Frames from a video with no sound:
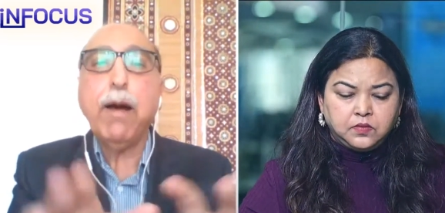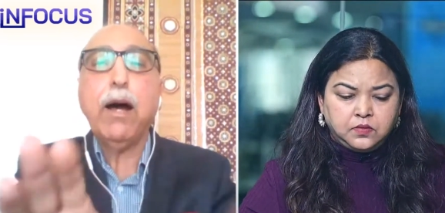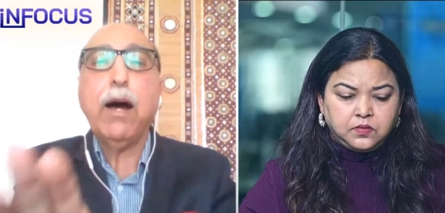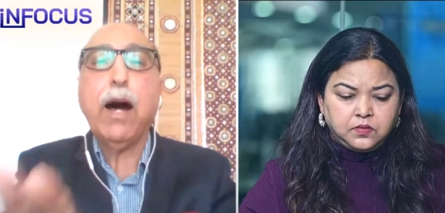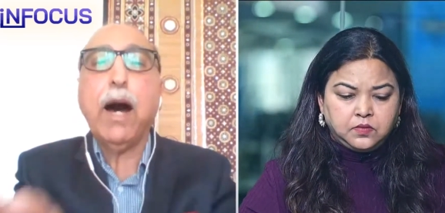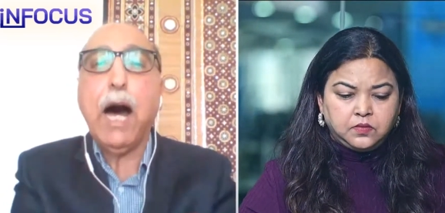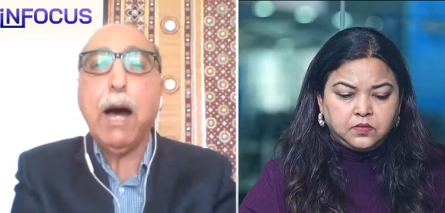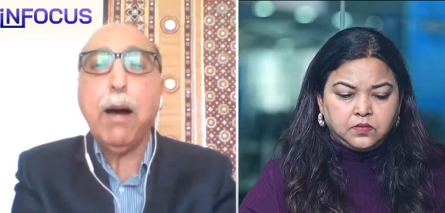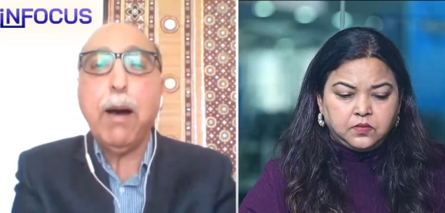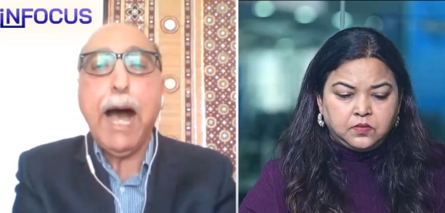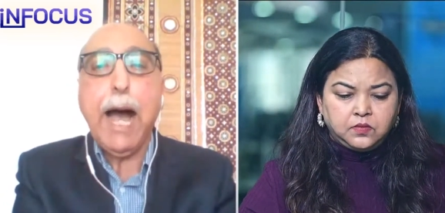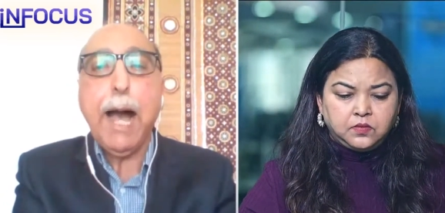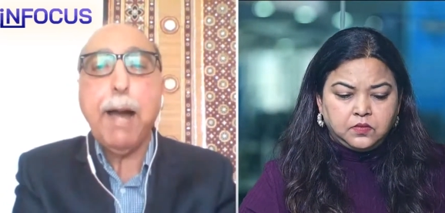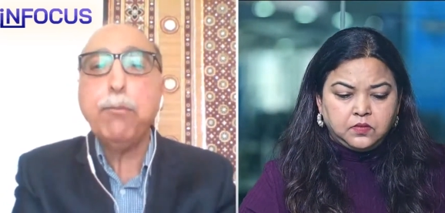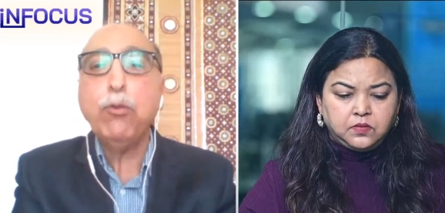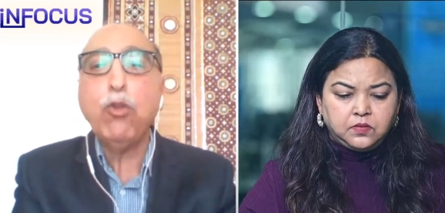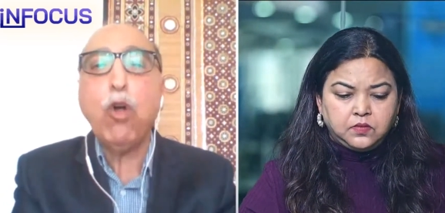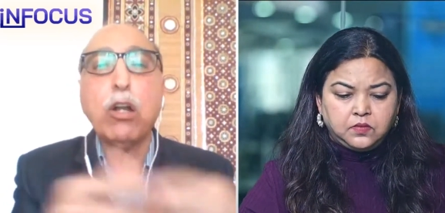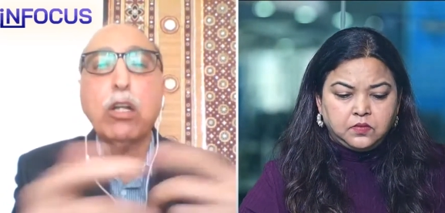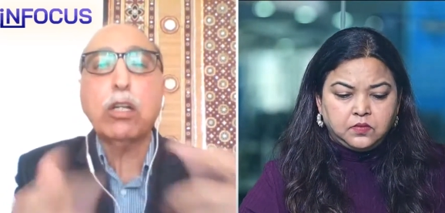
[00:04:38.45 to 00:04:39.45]
Speaker 1: I am
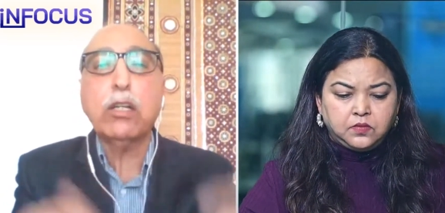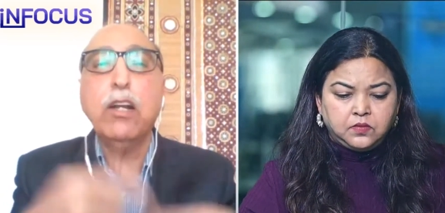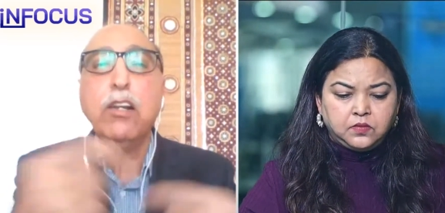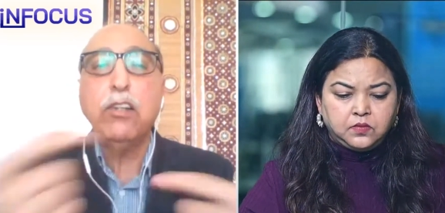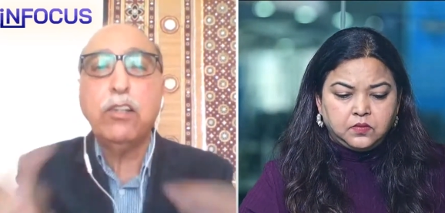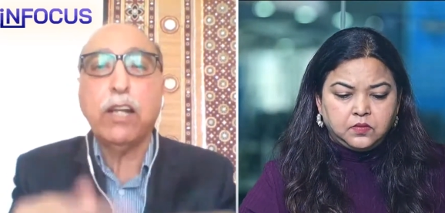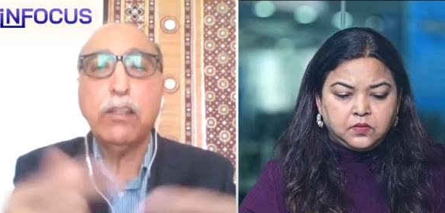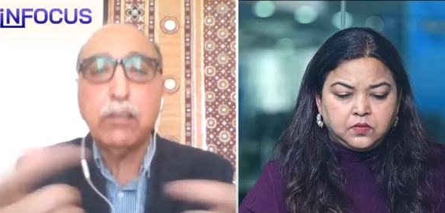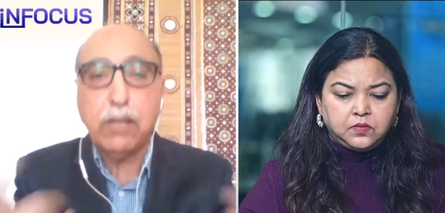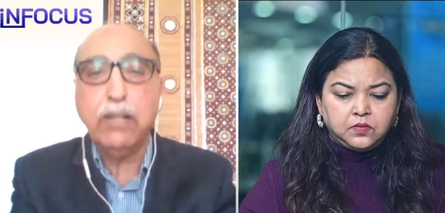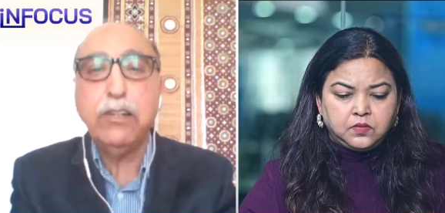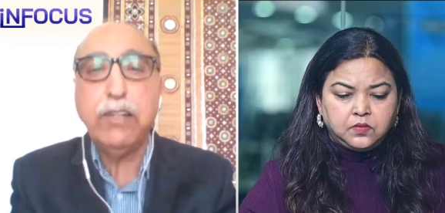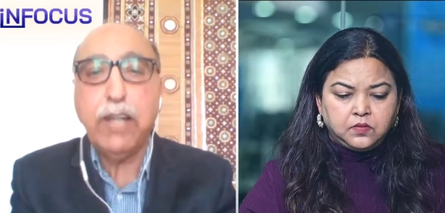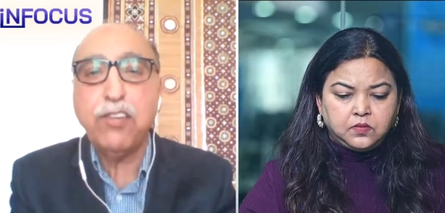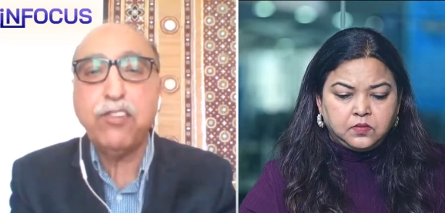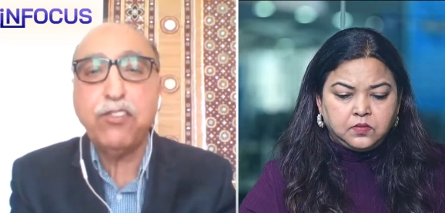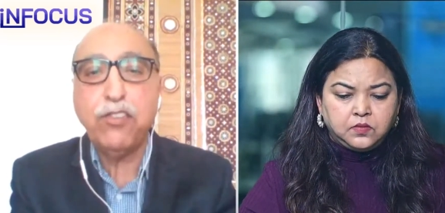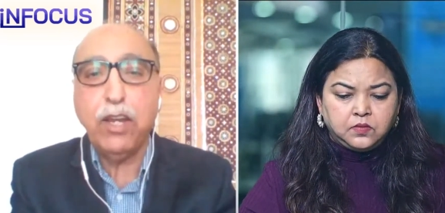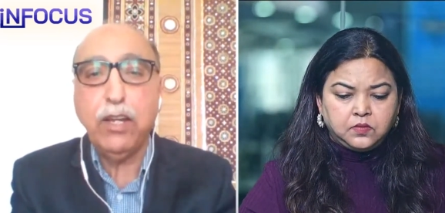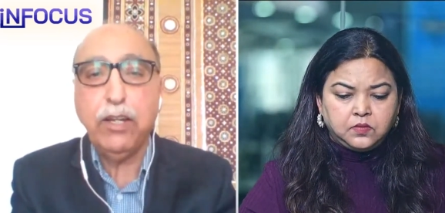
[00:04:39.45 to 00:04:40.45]
not cont
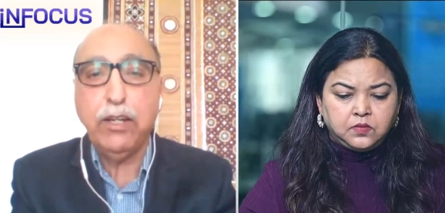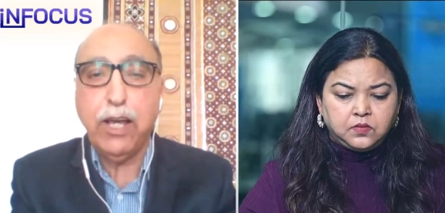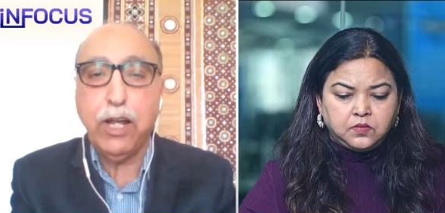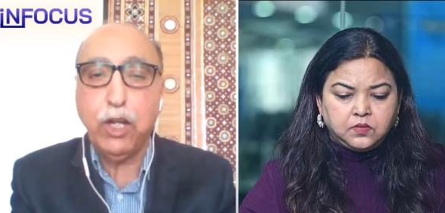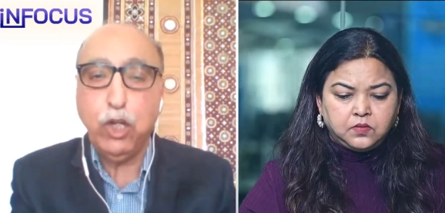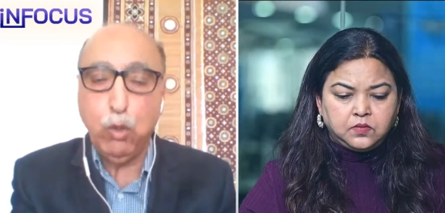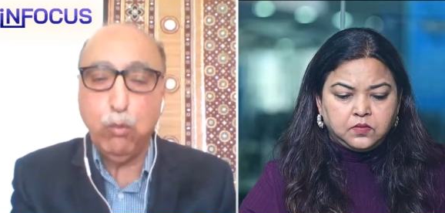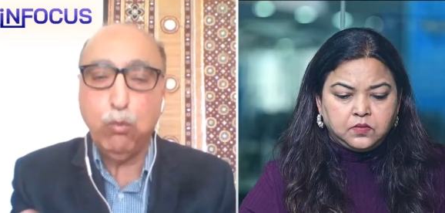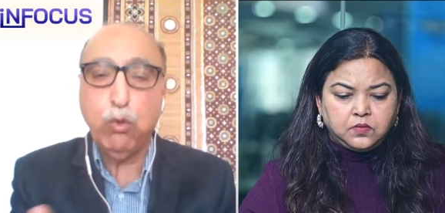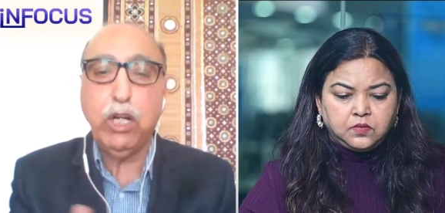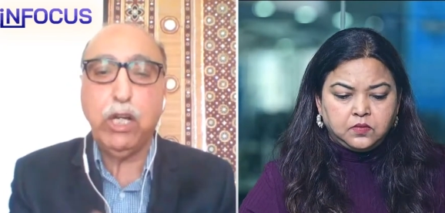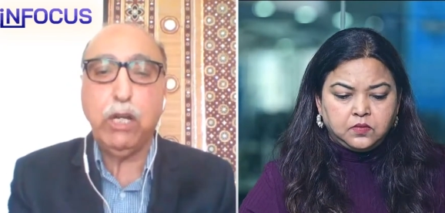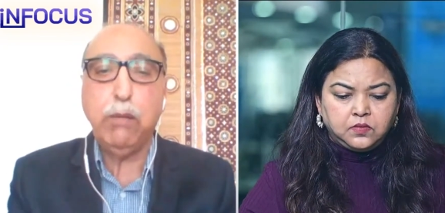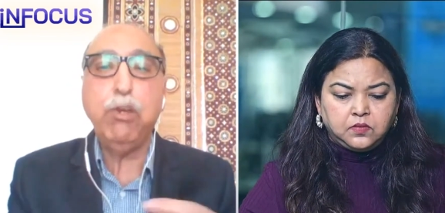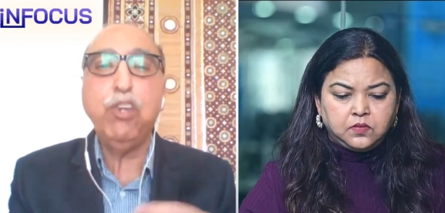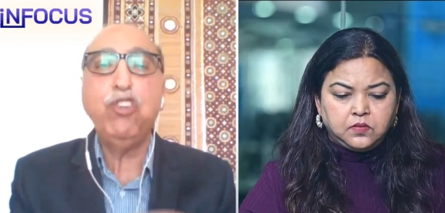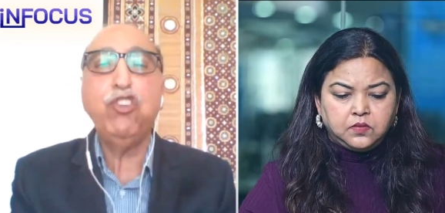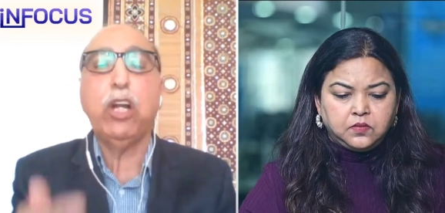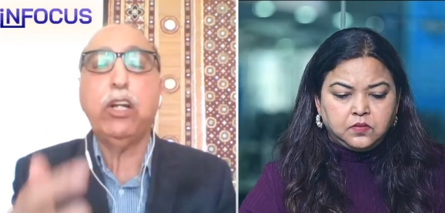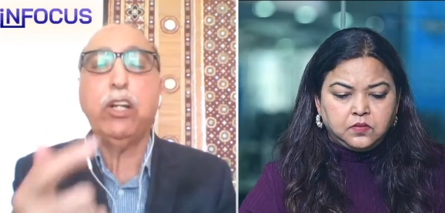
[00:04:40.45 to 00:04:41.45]
contesting here you would
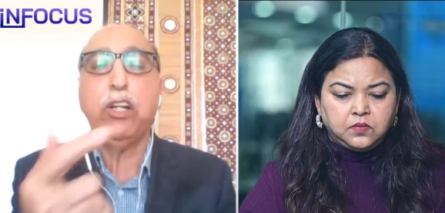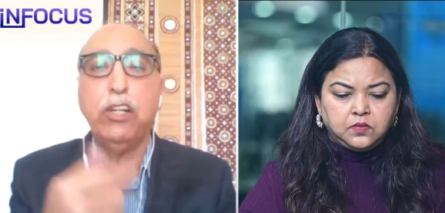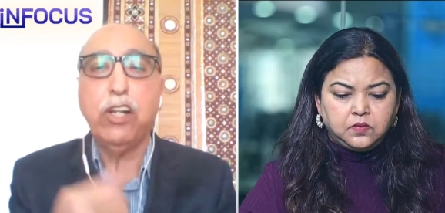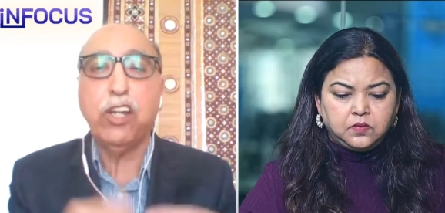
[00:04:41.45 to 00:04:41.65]
immediately